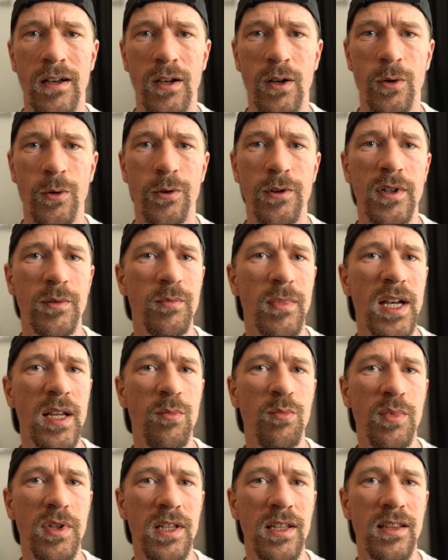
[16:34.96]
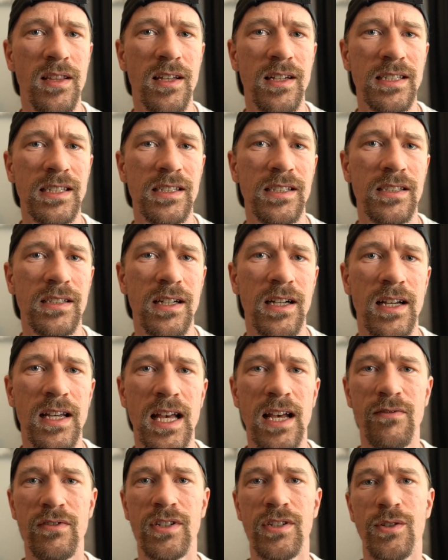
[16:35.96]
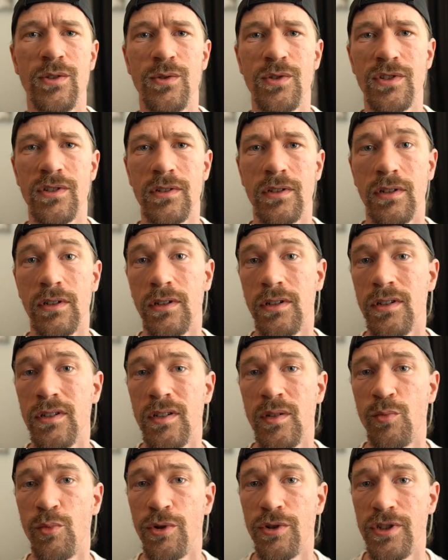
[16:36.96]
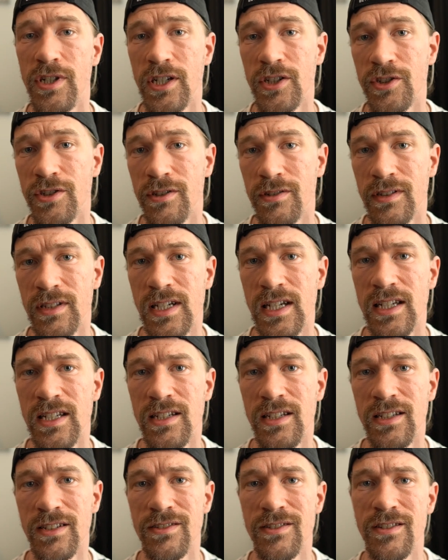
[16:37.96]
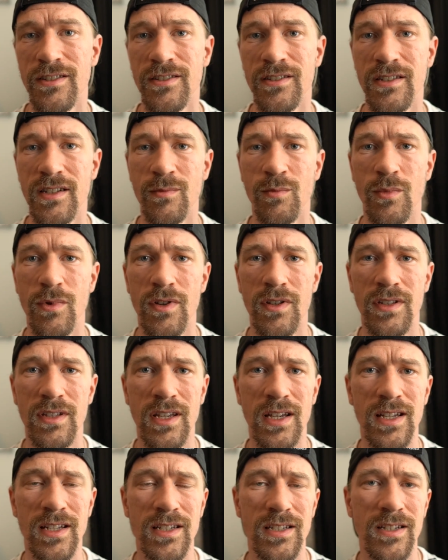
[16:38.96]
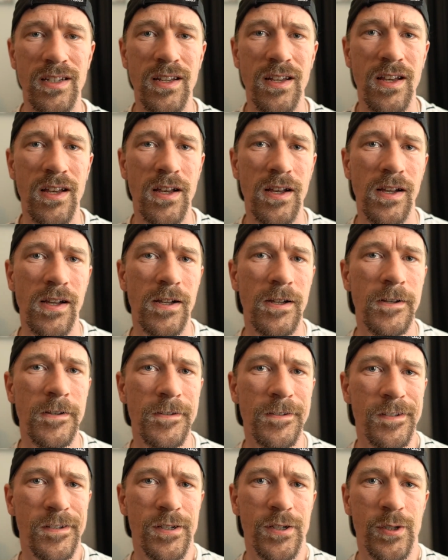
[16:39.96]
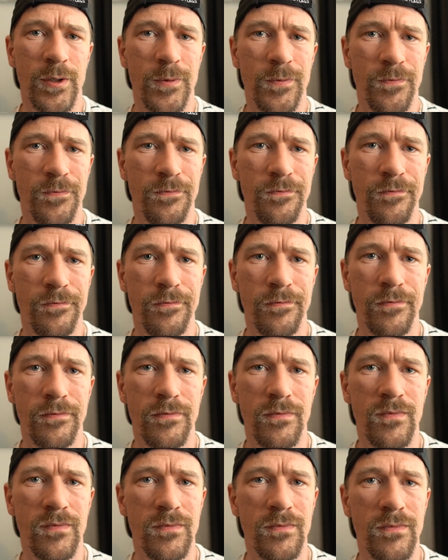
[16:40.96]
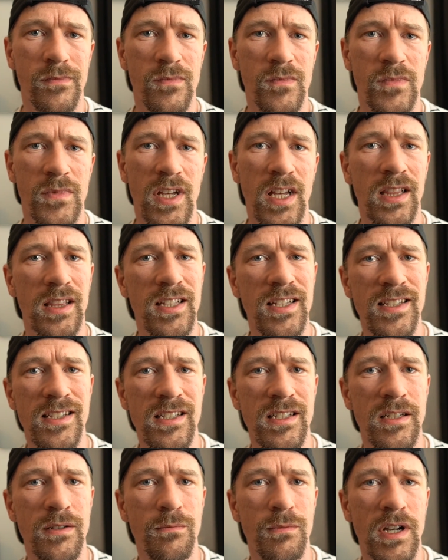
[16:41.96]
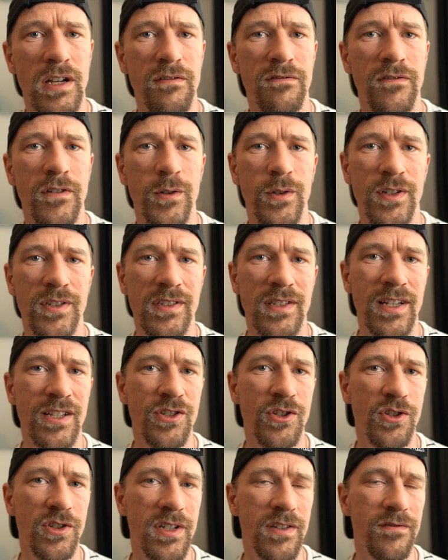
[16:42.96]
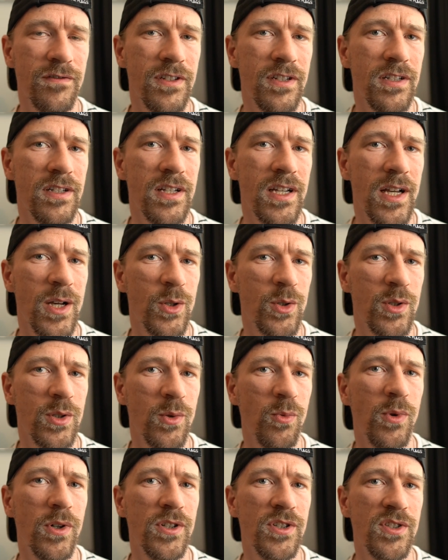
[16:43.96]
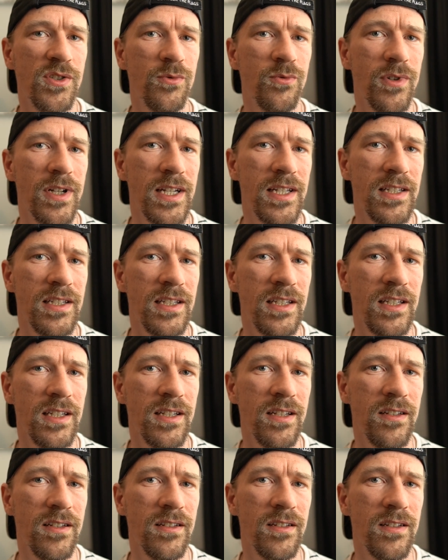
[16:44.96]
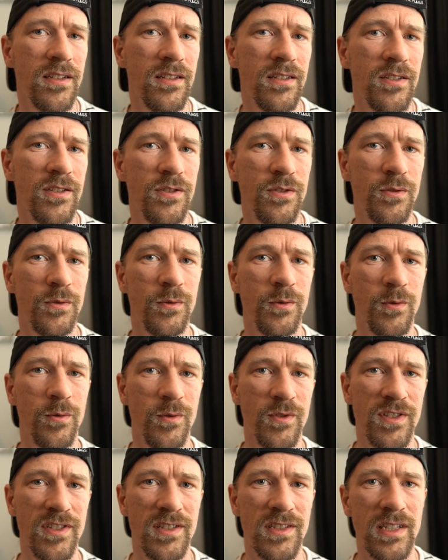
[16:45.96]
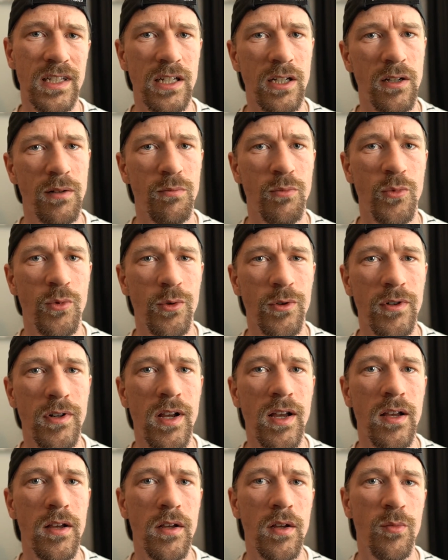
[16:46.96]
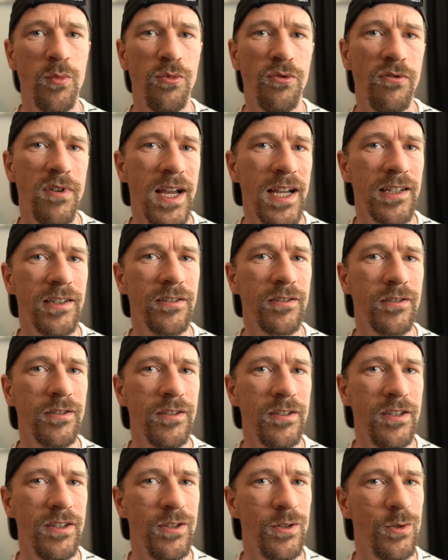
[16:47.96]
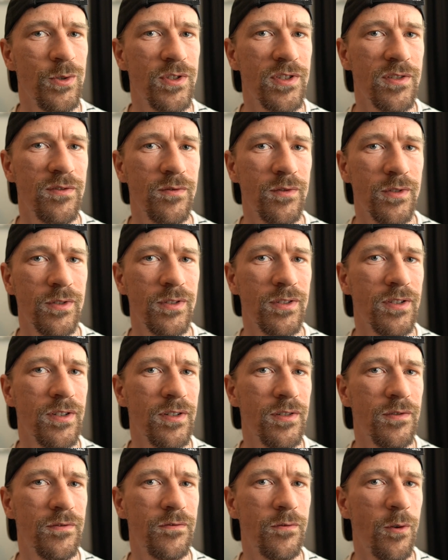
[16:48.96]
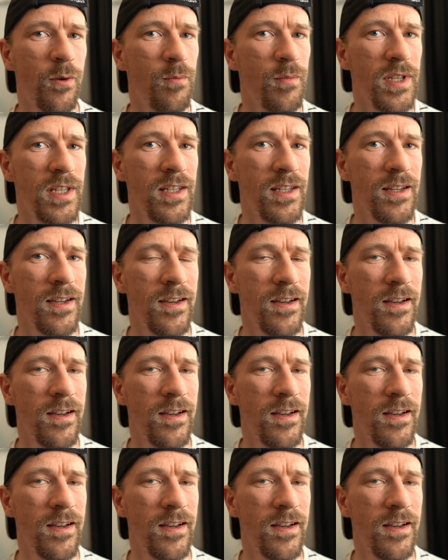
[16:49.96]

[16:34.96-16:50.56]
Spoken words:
Or it might be that I haven't used a good projectional editing system yet. So at least my focus has shifted now towards writing tools that are more practically useful for me.